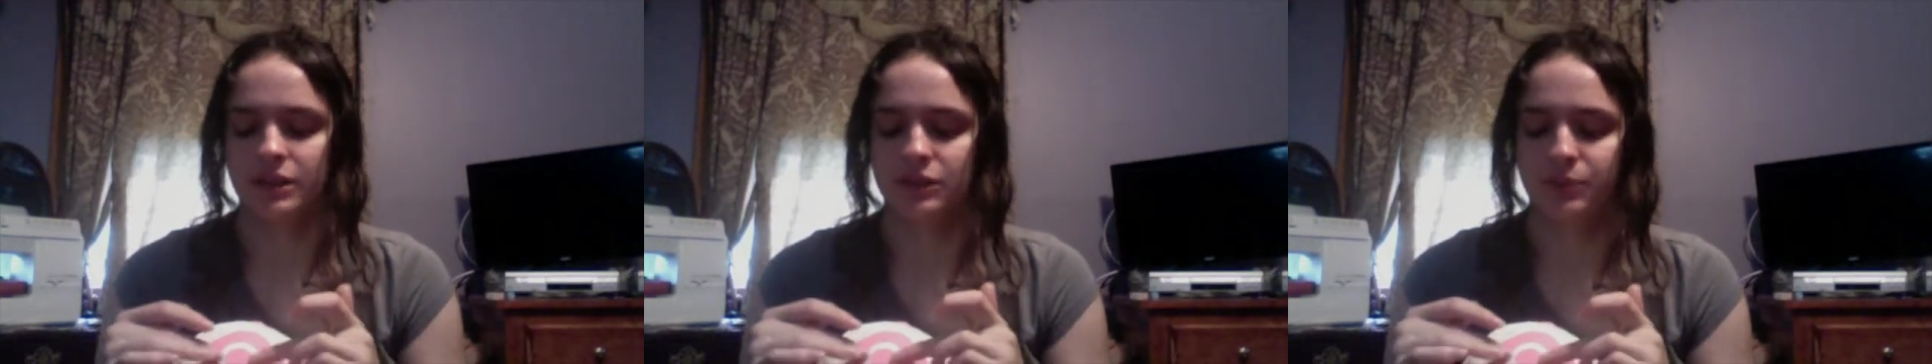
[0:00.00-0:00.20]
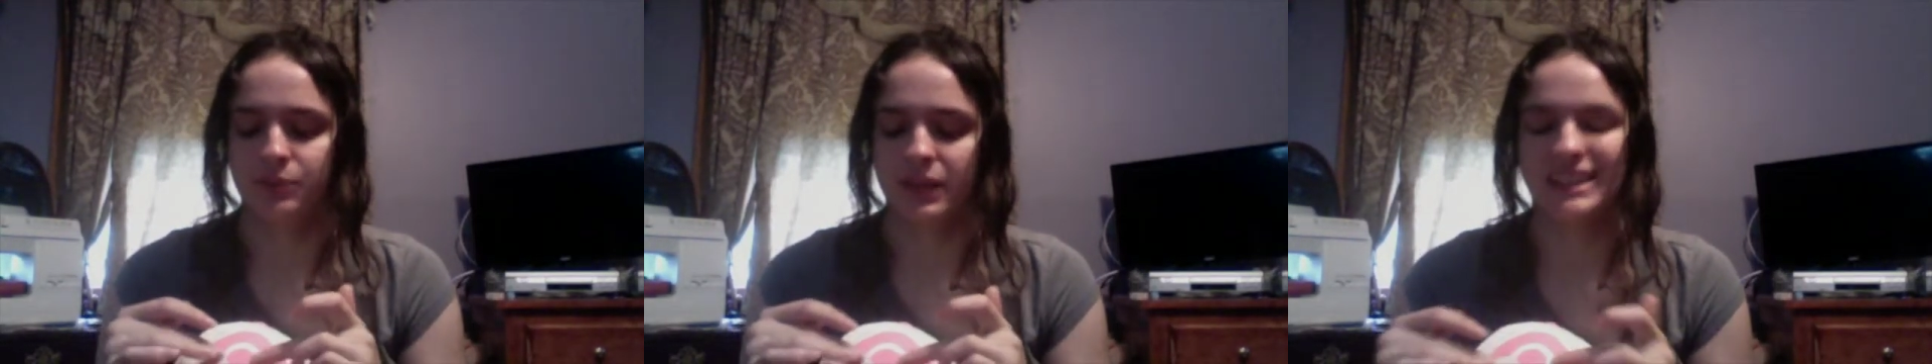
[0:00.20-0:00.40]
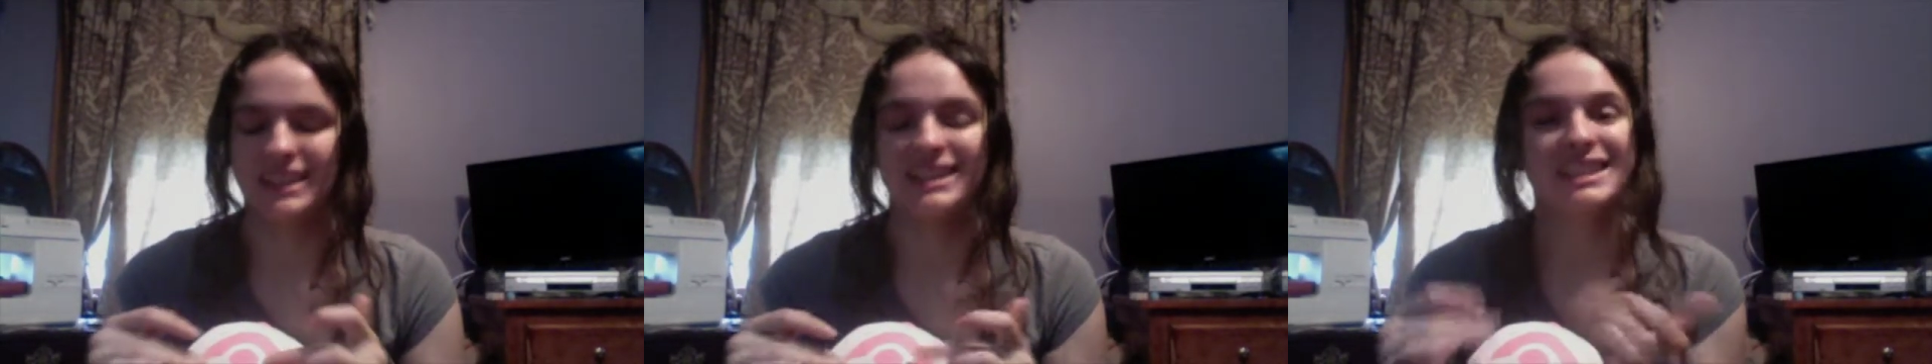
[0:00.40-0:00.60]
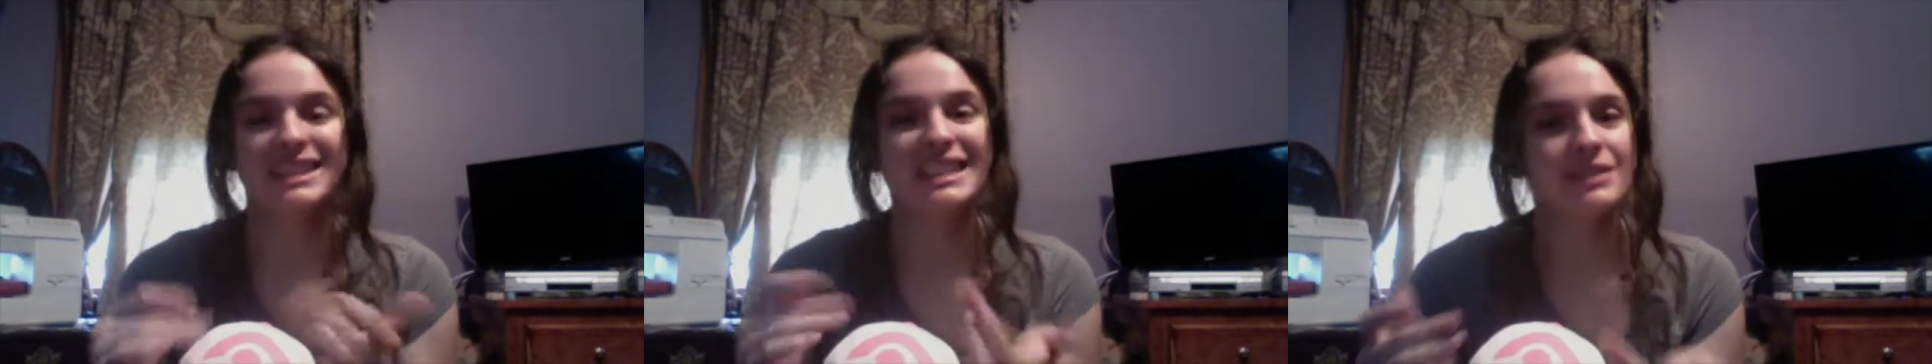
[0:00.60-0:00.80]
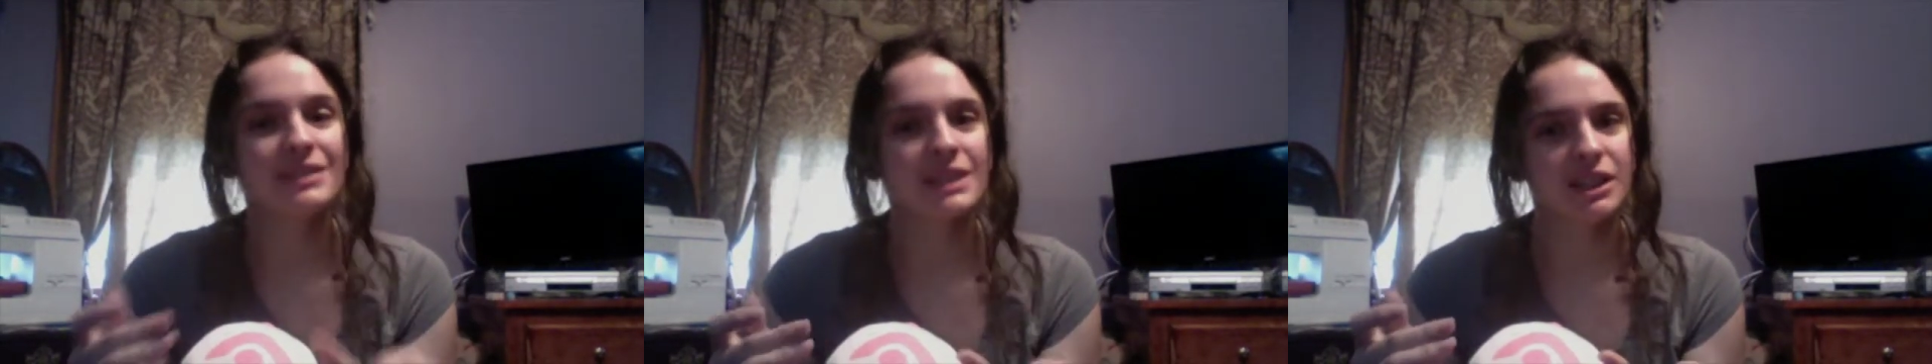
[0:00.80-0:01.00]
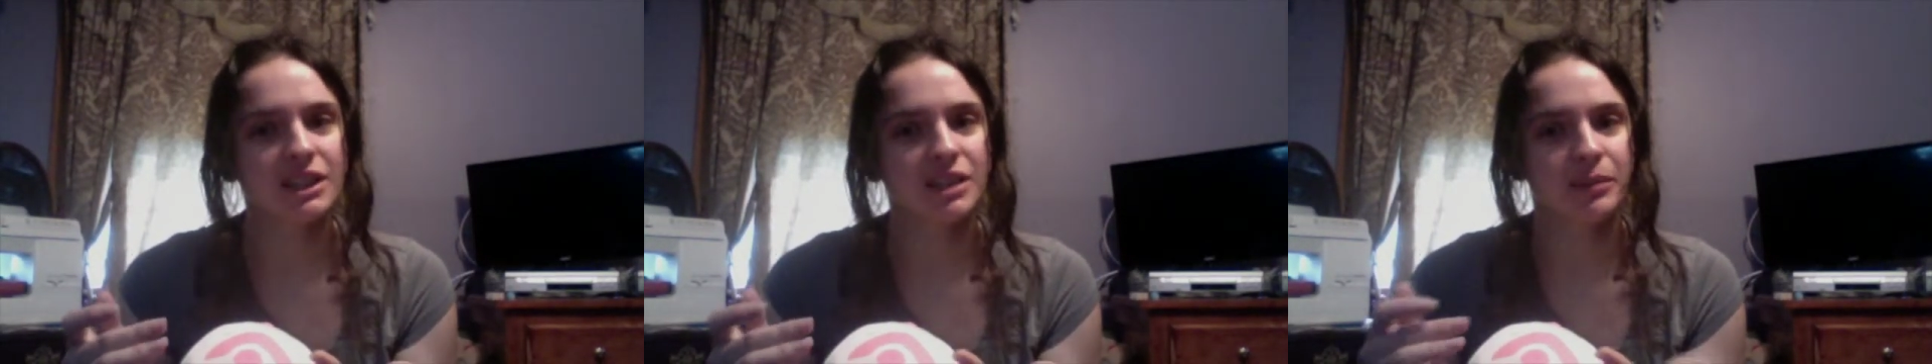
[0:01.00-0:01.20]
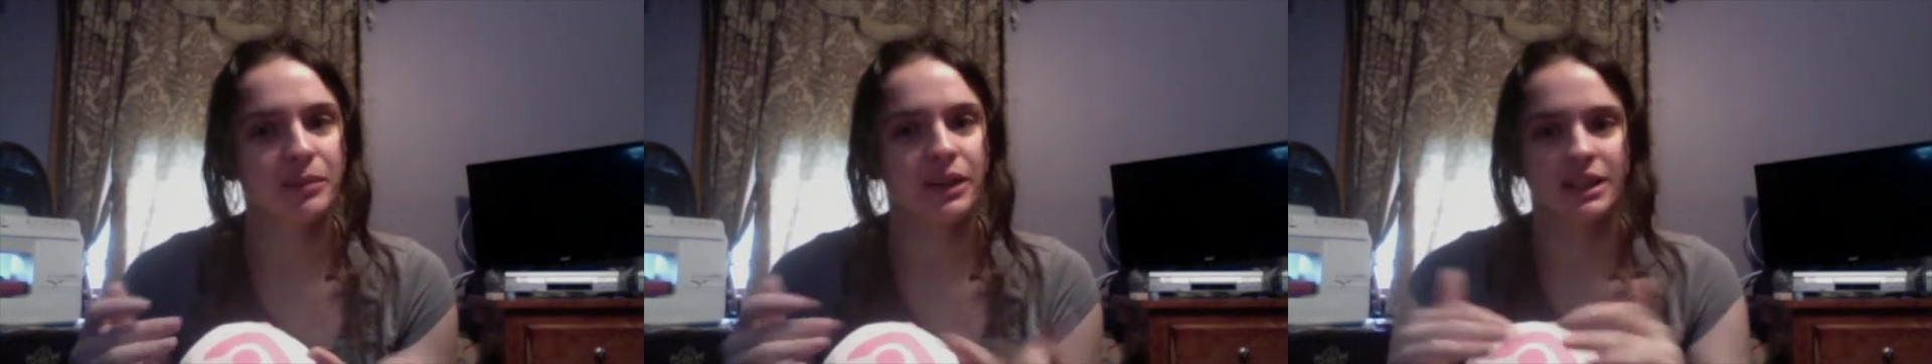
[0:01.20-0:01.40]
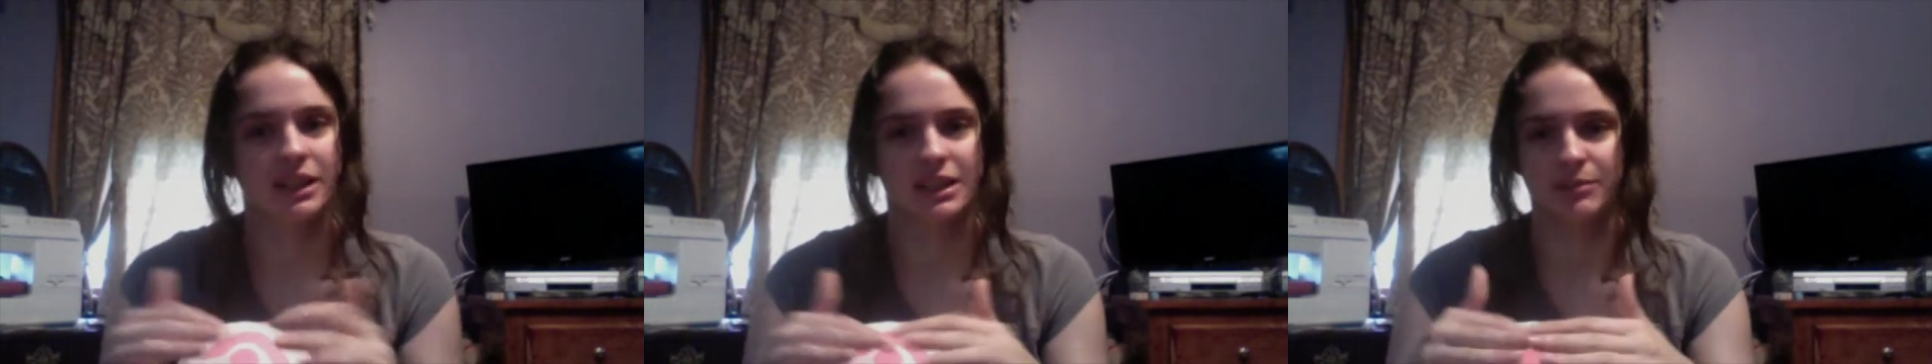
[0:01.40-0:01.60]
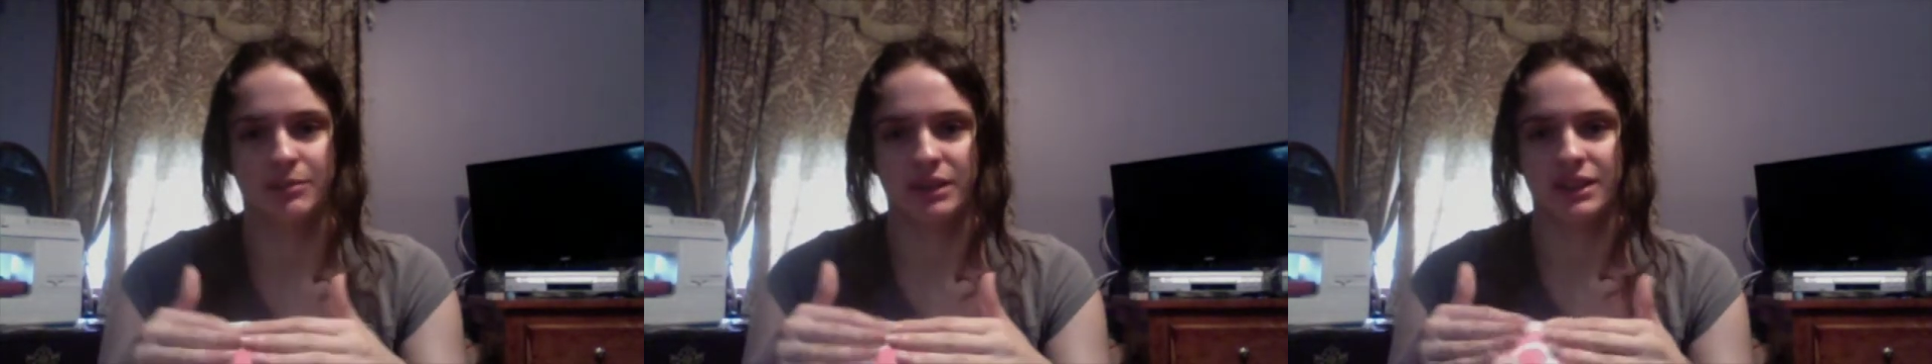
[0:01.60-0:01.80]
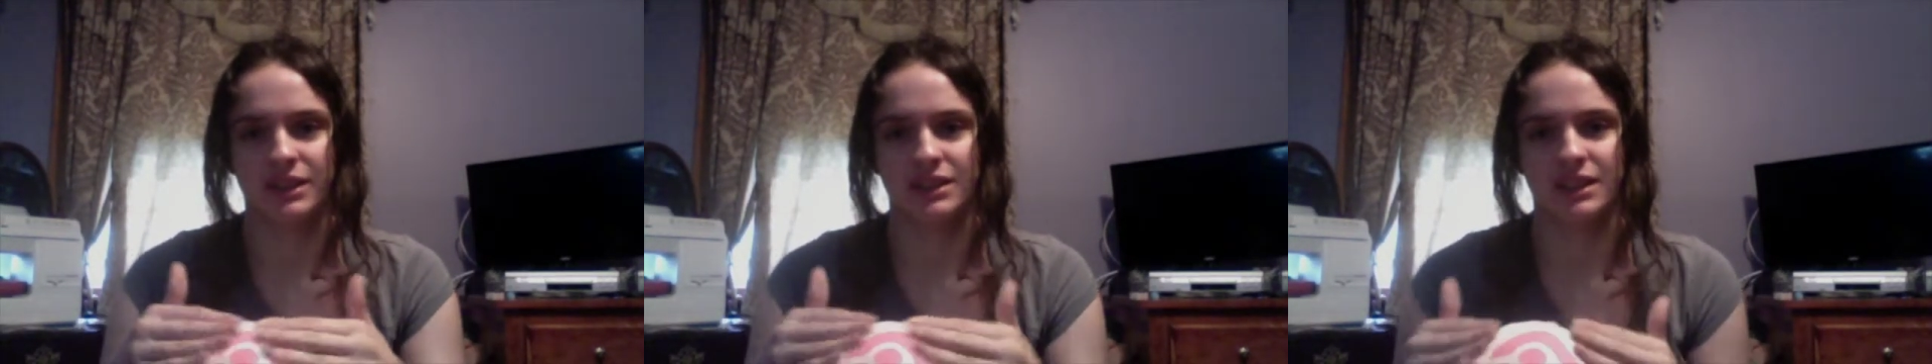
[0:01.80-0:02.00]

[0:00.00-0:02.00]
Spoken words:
But the difficult part is because